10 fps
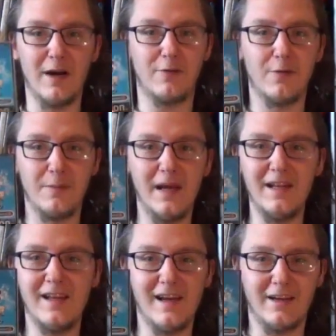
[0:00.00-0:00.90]

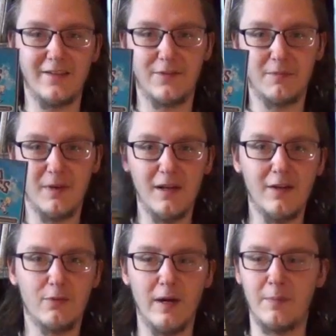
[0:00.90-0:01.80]
Micromaniacs
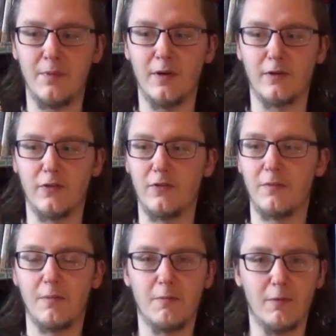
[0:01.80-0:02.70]
in its right
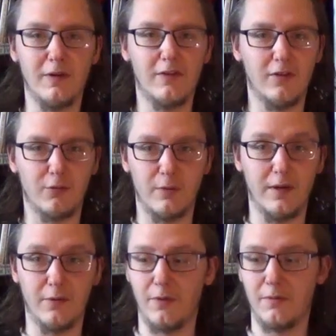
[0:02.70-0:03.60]
box, which is
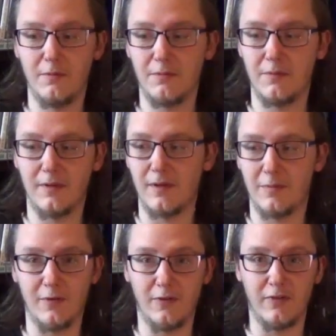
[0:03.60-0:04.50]
weird.
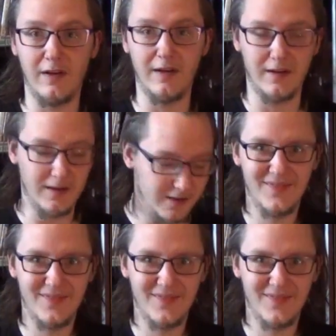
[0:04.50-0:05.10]
I'm just saying.